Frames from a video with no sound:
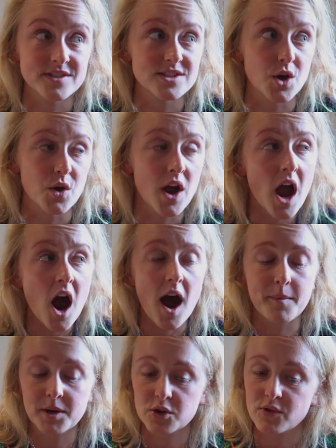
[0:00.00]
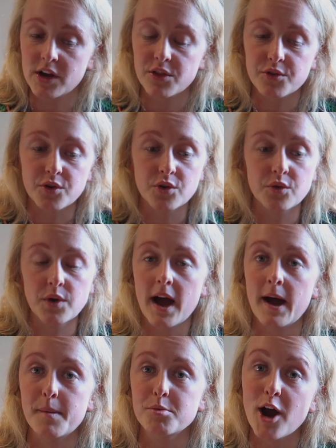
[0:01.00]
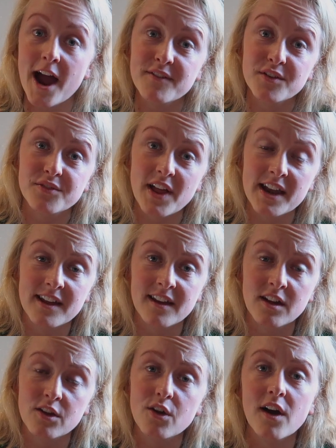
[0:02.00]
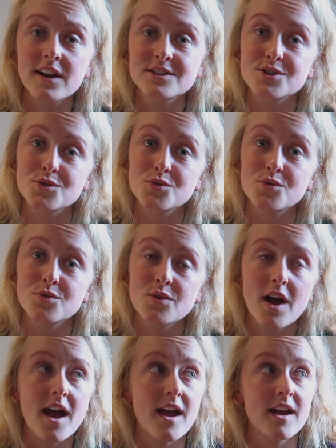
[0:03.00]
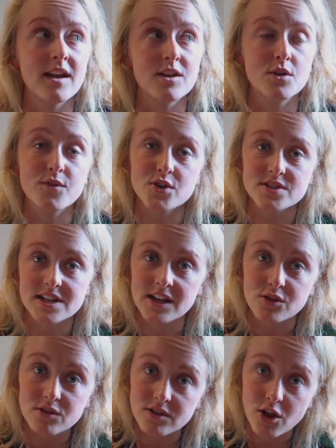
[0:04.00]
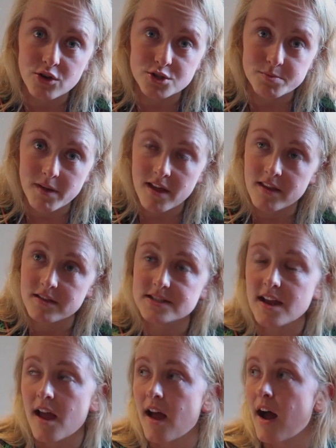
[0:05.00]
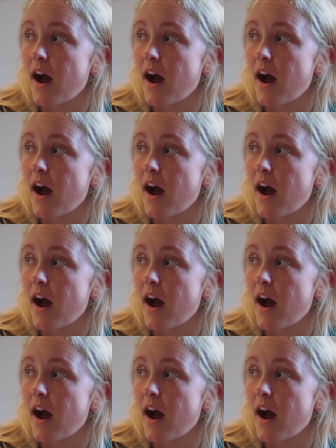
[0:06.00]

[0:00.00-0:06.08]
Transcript: So I'm going to run through private flatting, going to a university lodgement,